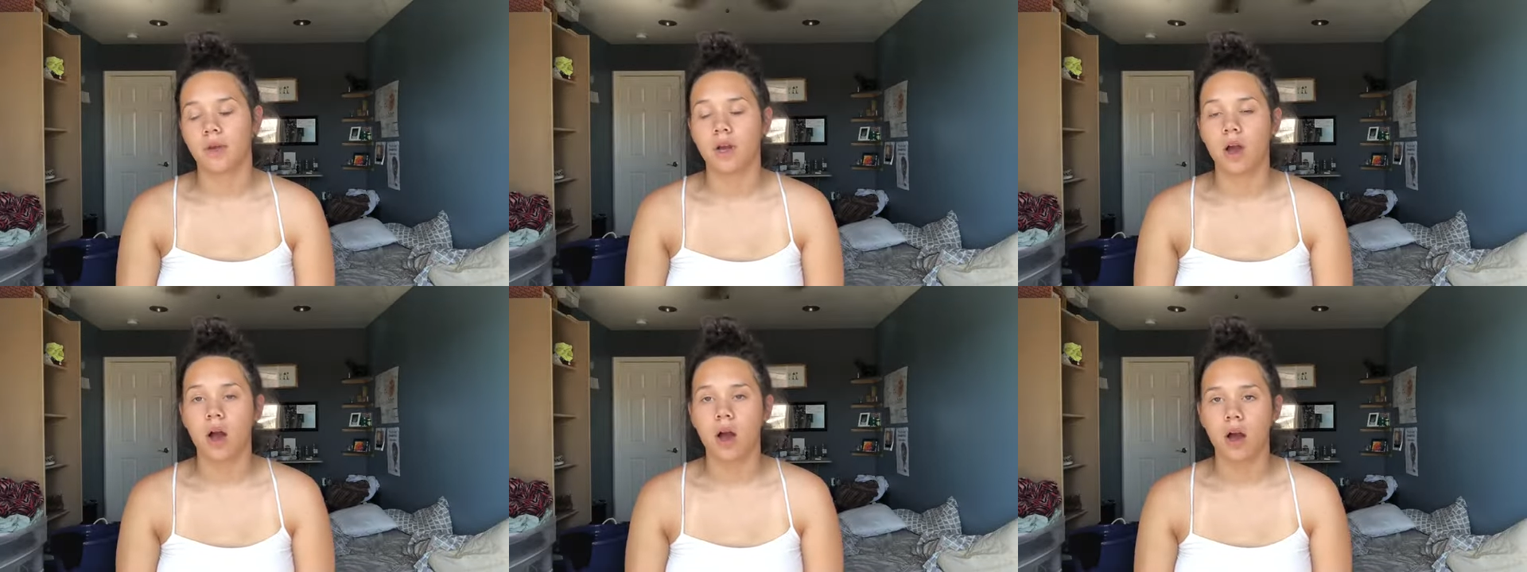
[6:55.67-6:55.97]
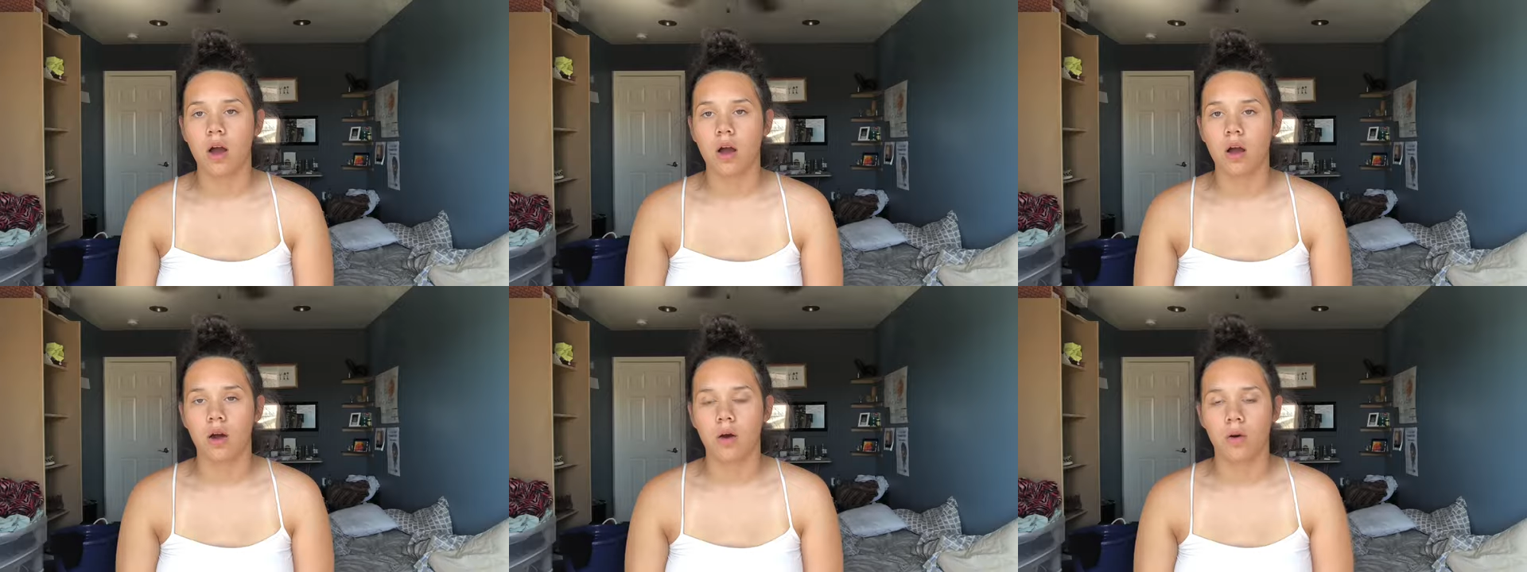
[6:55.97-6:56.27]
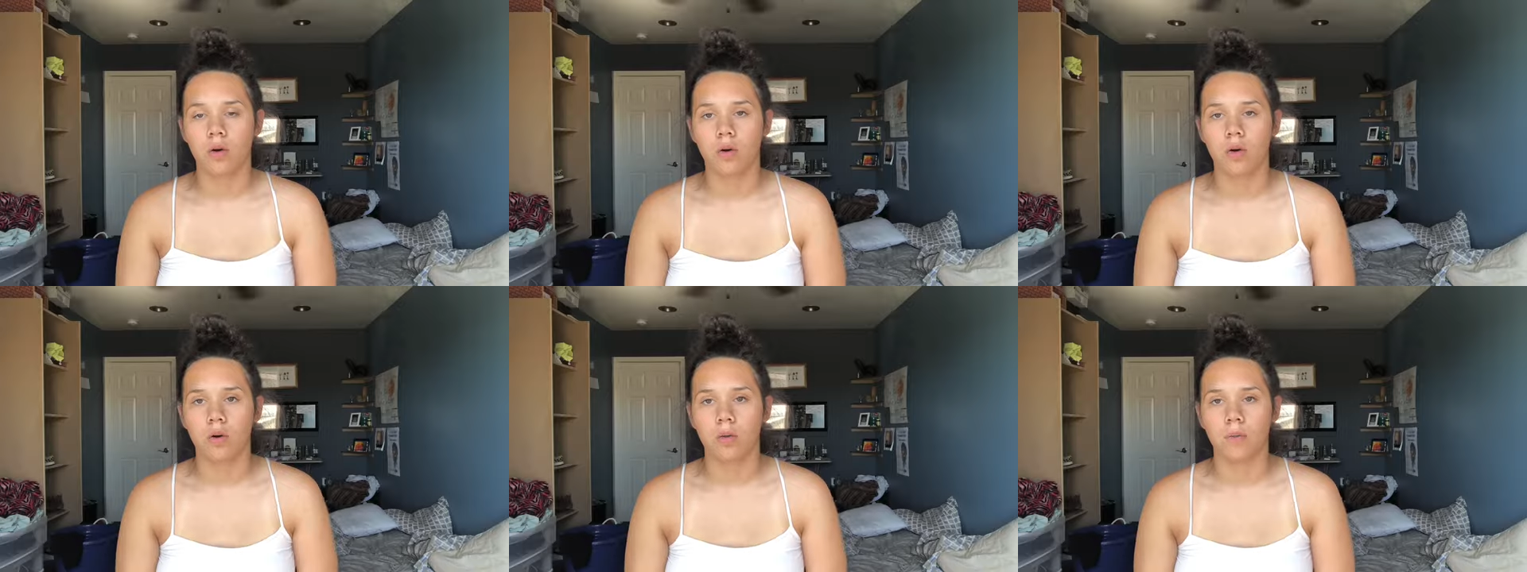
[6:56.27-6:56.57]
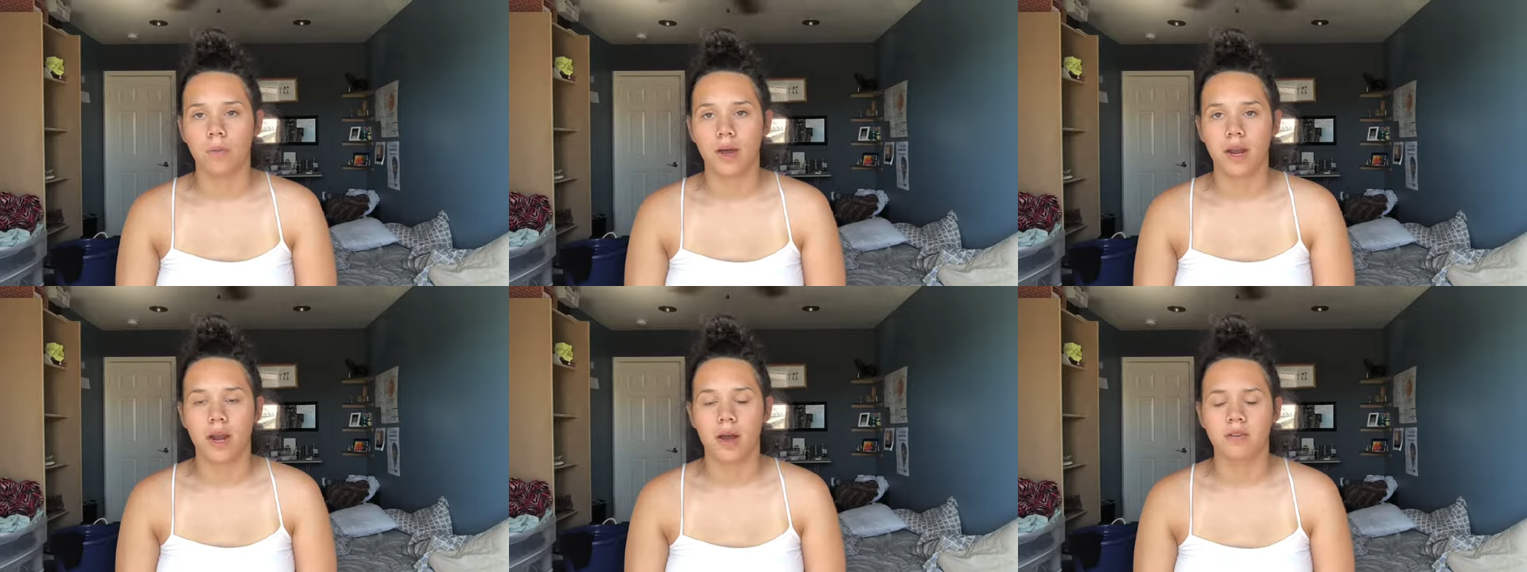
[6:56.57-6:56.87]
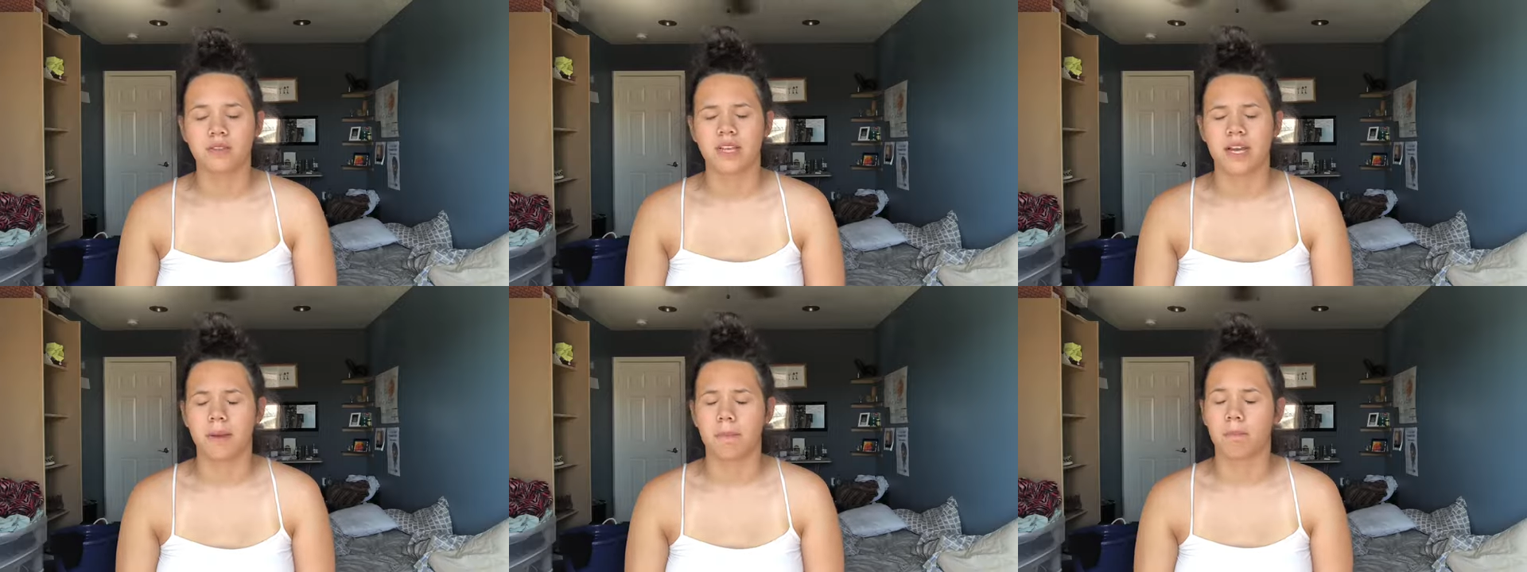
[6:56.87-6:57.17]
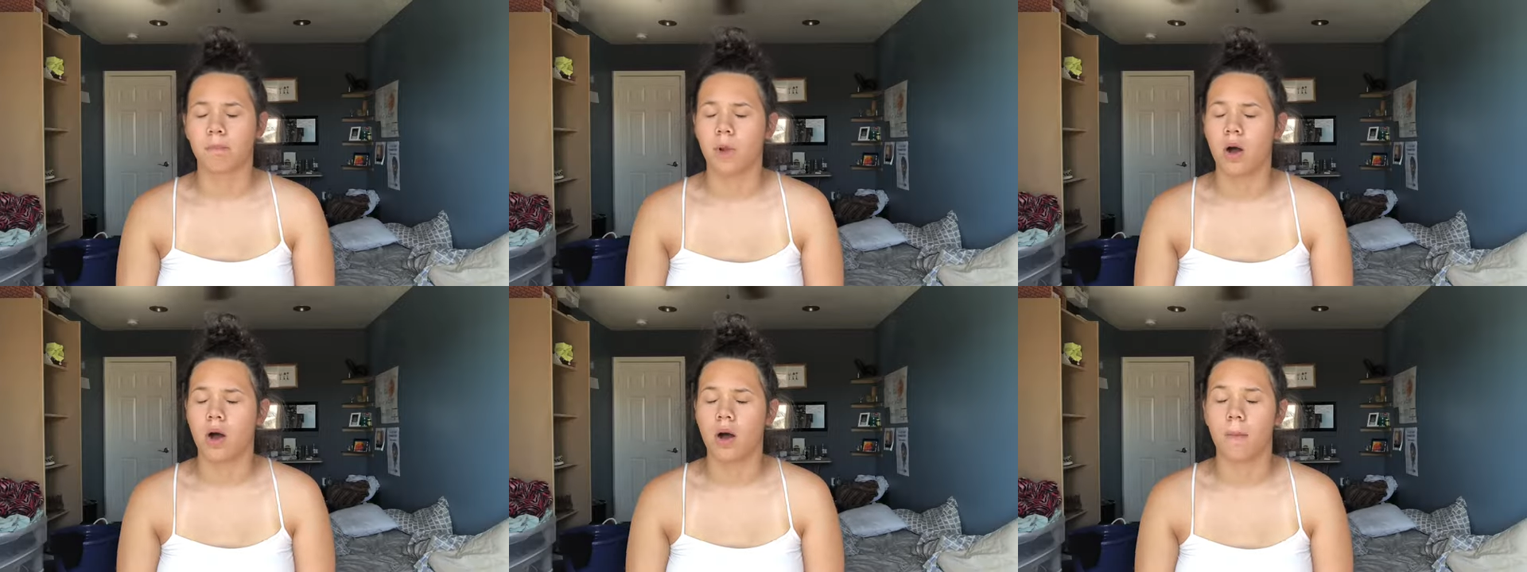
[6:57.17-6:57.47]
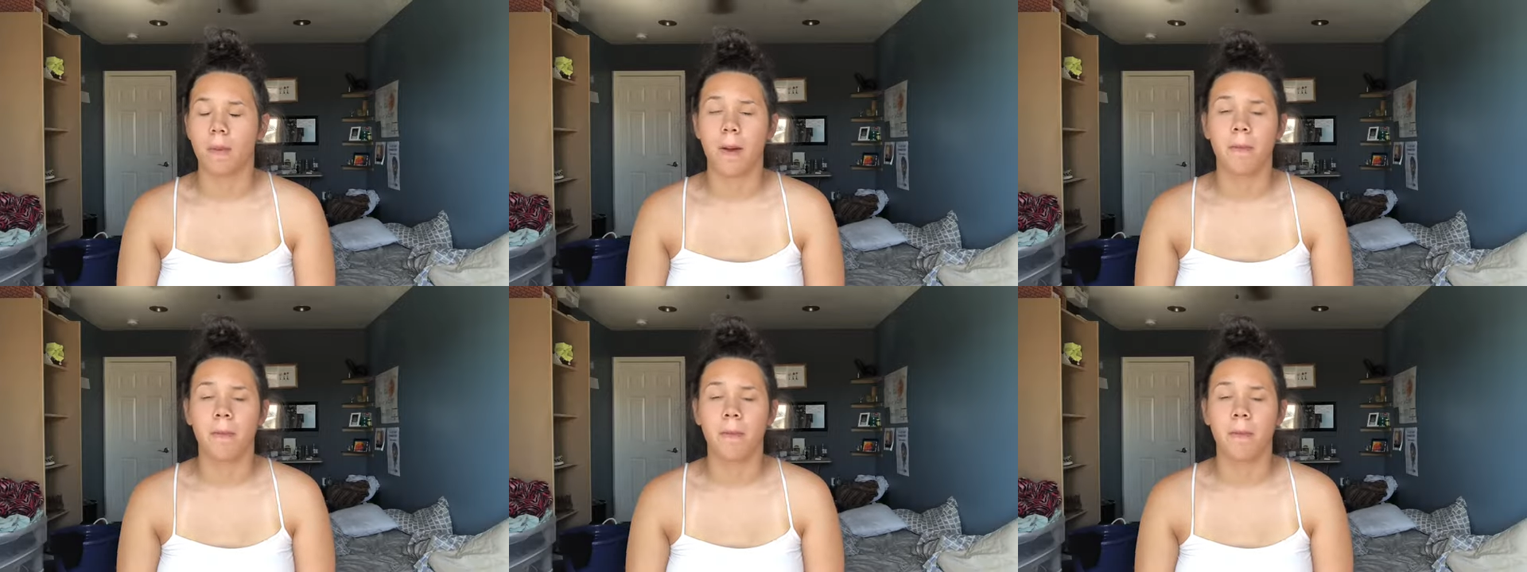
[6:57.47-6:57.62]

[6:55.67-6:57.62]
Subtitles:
got home, and I was like, Mom,